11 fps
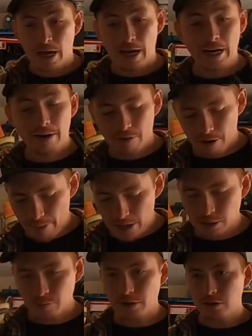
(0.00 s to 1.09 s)
I'd never
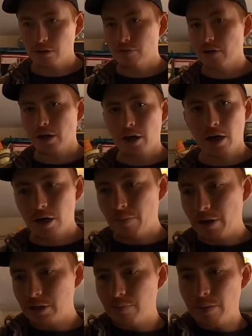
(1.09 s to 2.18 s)
imagined myself fucking cutting
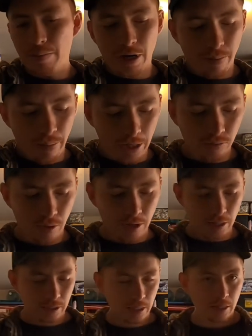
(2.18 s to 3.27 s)
my Mega Bass rod
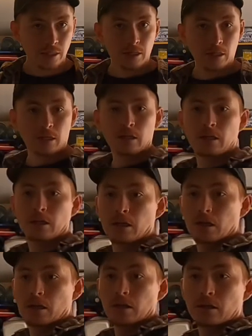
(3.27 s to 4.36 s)
like that.
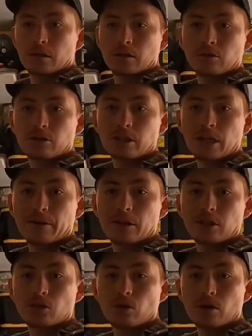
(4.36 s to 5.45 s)
So it's
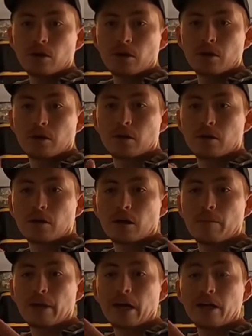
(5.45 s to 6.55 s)
slightly shorter.
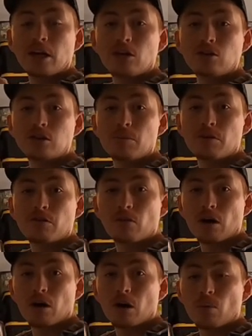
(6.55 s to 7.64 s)
I mean, I could have used it
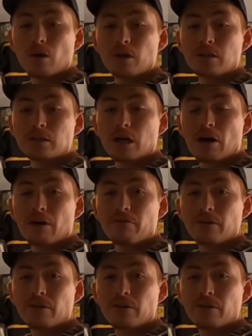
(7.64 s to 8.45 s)
before how I